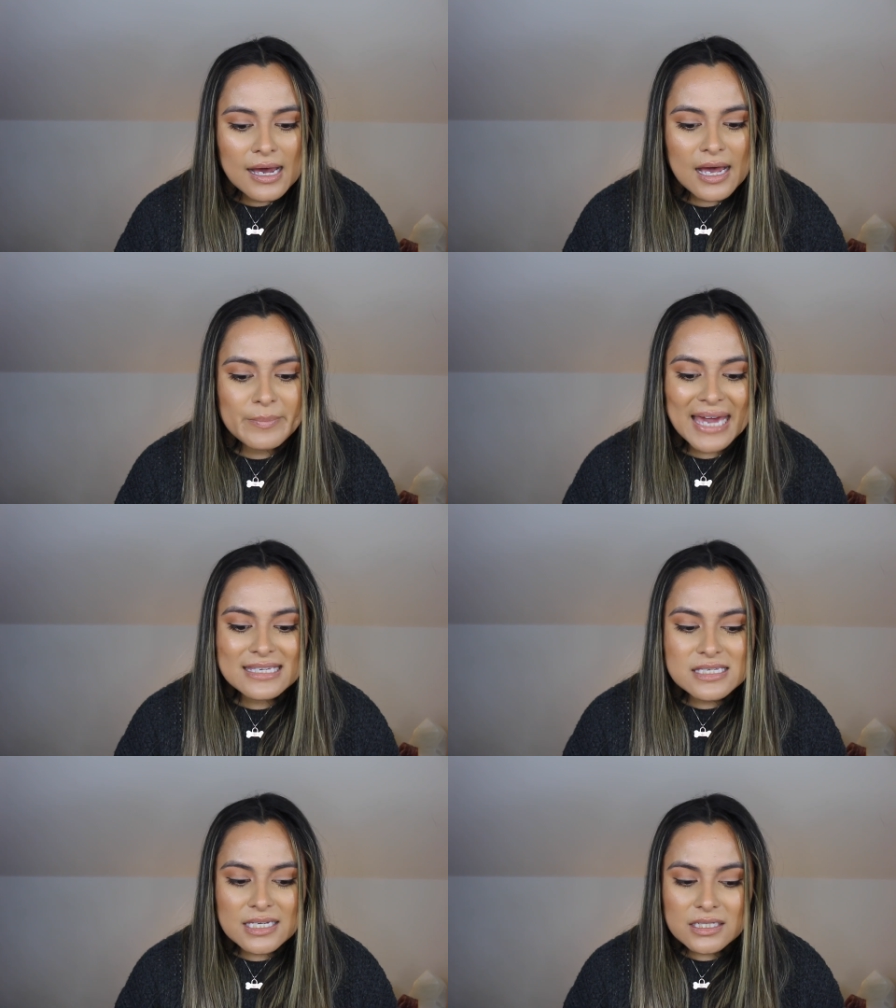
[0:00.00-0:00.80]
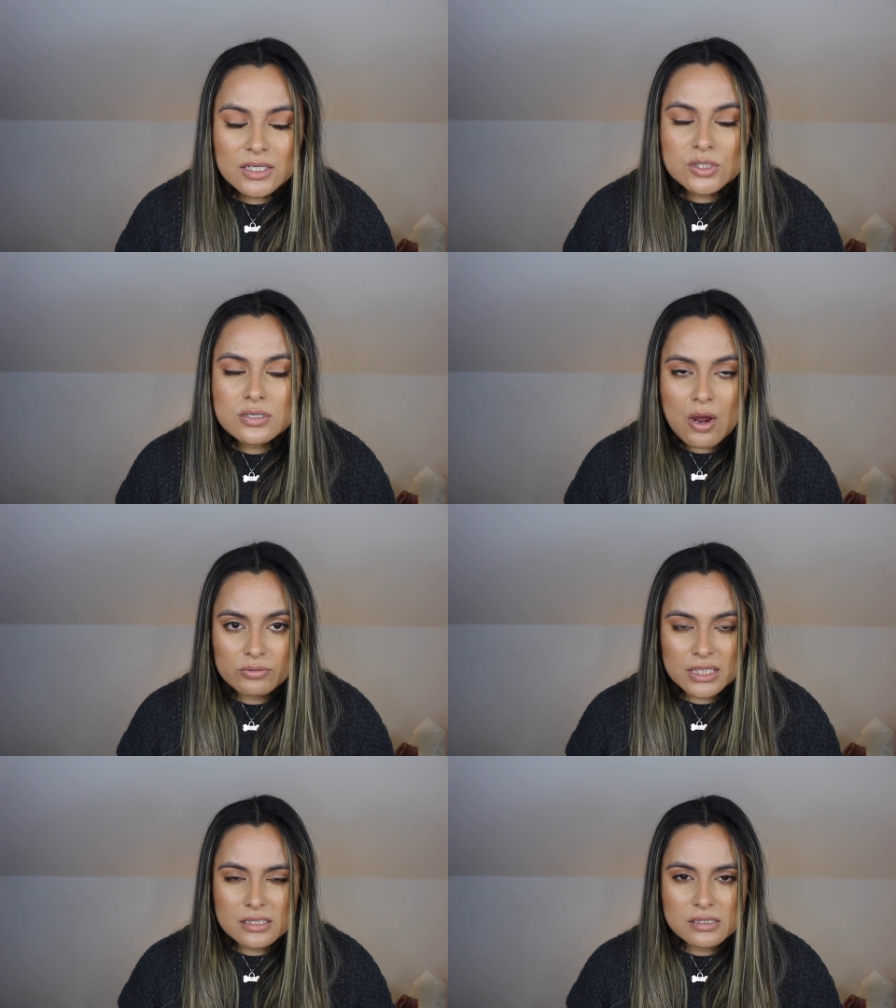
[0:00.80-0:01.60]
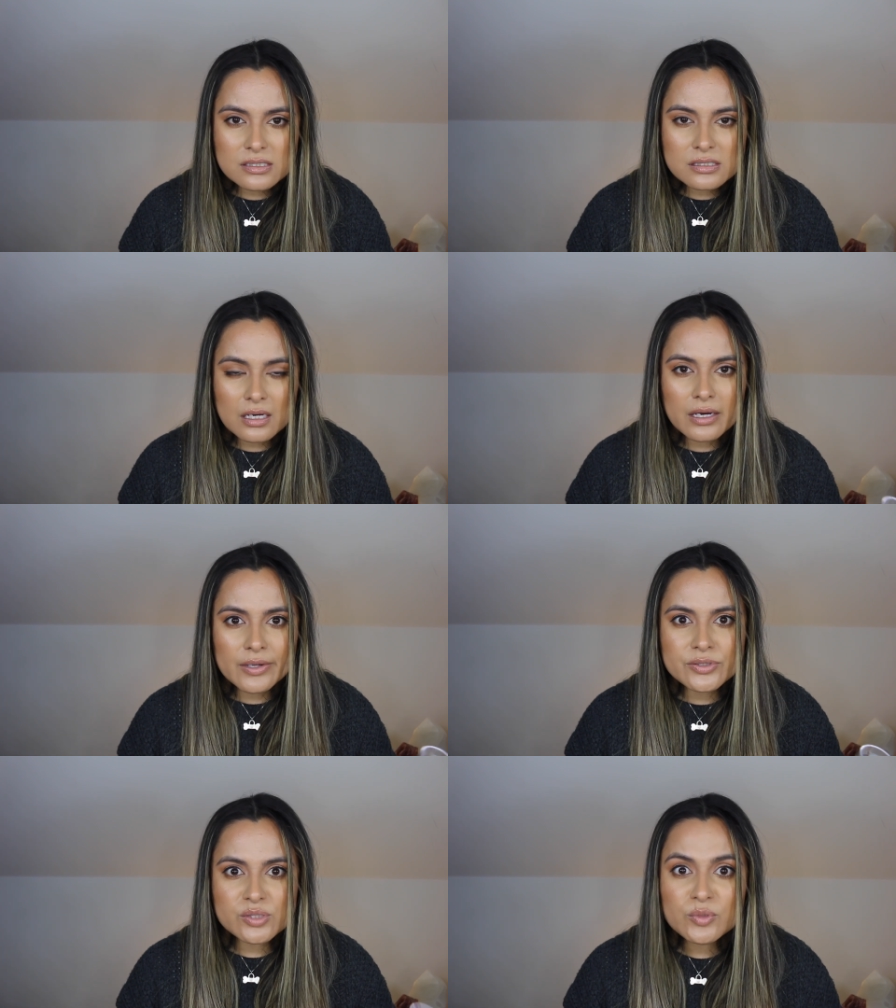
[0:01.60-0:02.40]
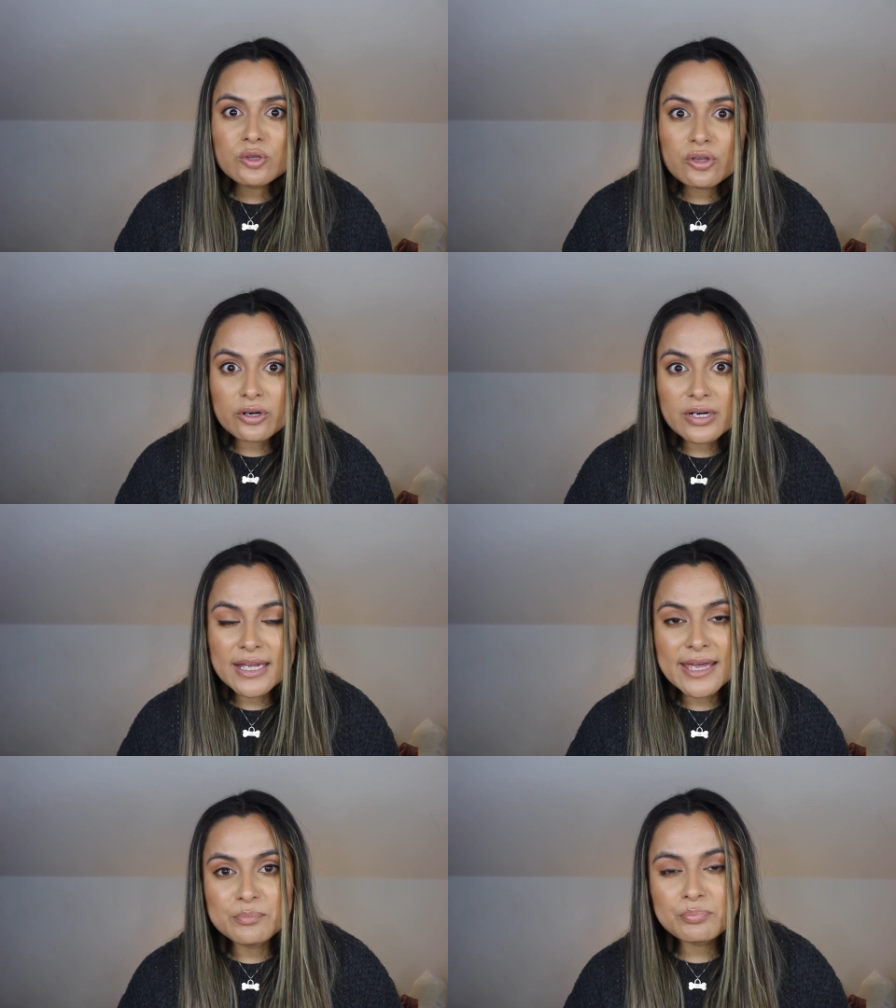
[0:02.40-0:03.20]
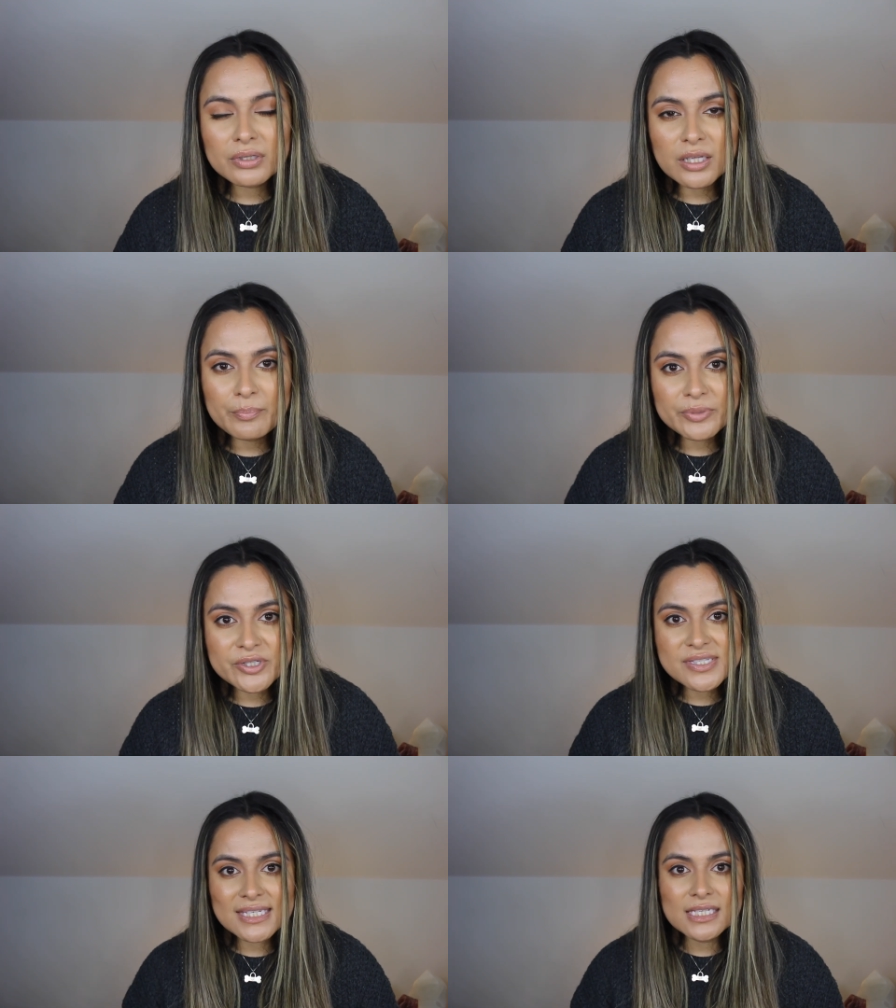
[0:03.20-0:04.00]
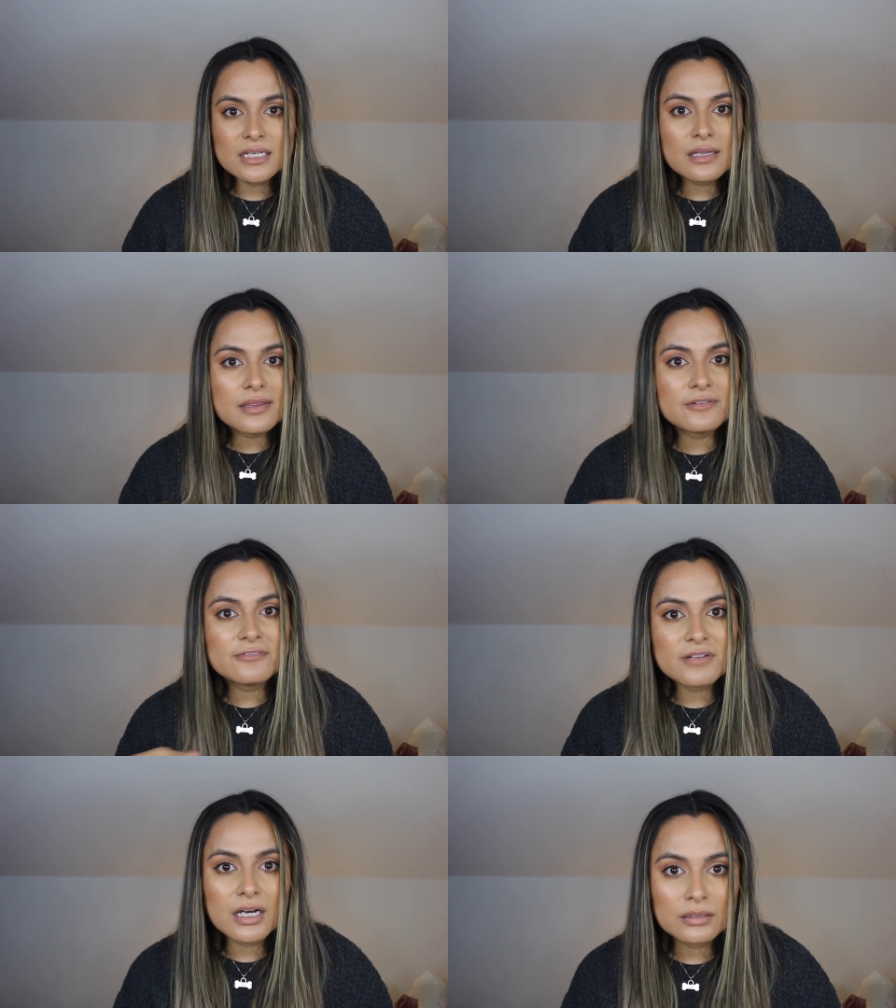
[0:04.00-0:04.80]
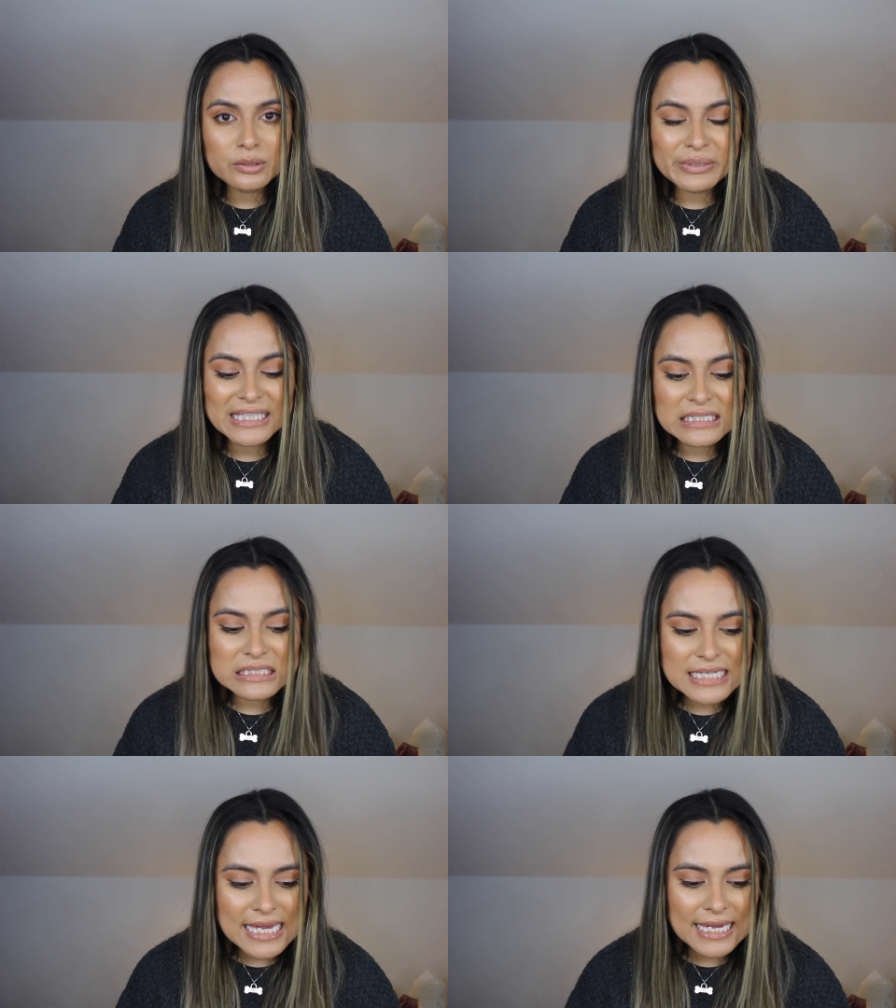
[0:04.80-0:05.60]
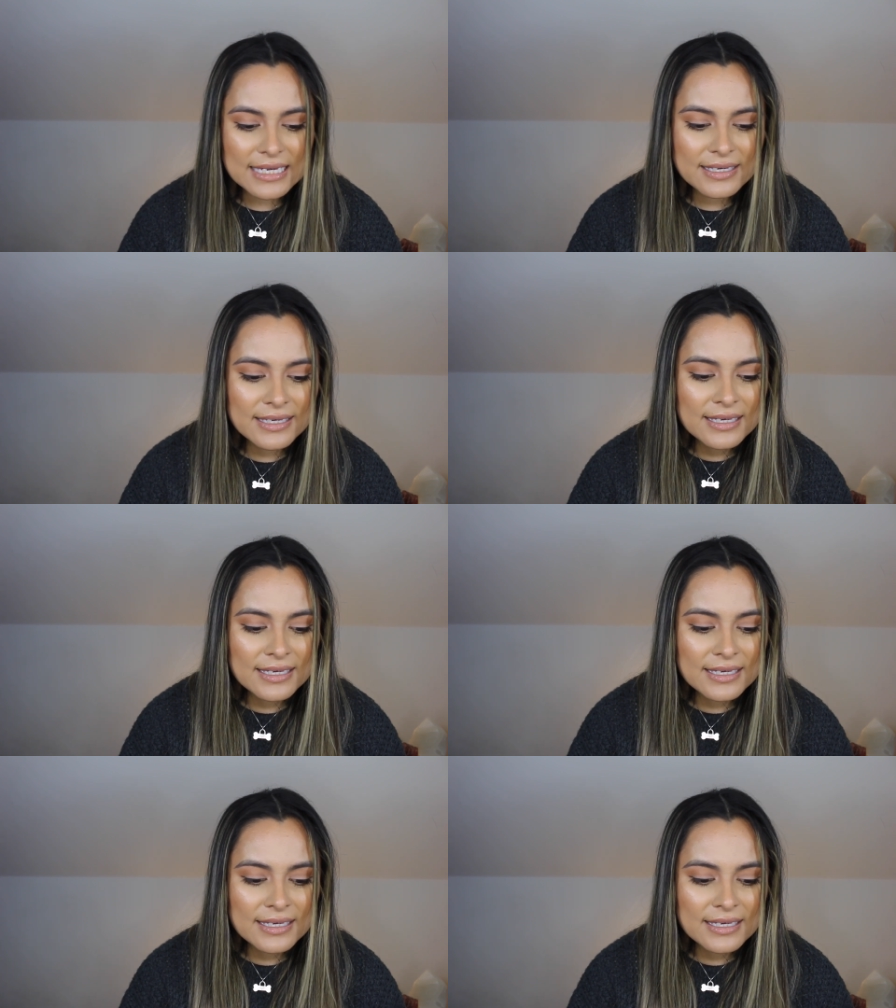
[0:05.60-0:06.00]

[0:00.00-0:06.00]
Um, I did notice uh, smoother and plumper skin the following day.